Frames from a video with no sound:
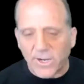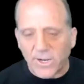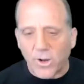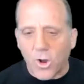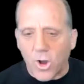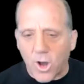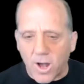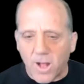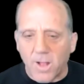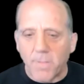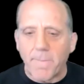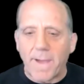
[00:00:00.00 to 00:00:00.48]

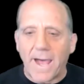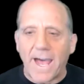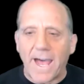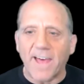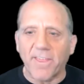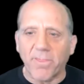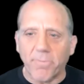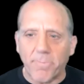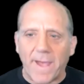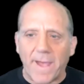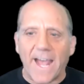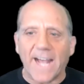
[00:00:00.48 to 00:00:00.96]
all
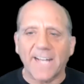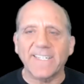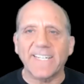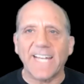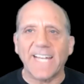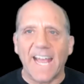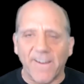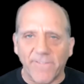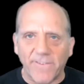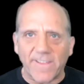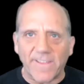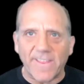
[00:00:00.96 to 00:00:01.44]
math backs
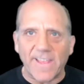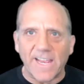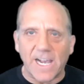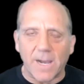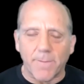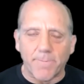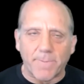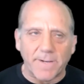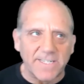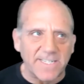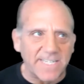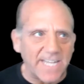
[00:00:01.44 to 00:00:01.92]
everything
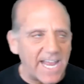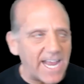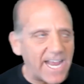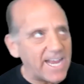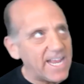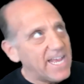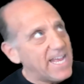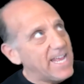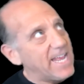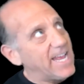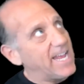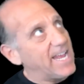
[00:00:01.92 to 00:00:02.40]
up, I
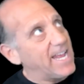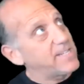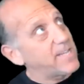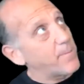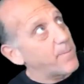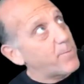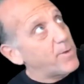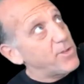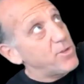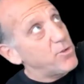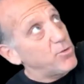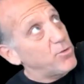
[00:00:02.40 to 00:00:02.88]
say,
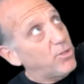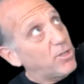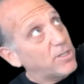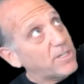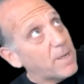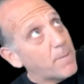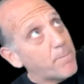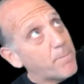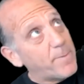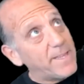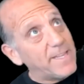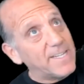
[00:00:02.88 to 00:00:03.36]
except when you
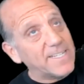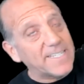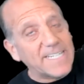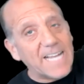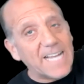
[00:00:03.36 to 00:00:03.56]
look up in the sky.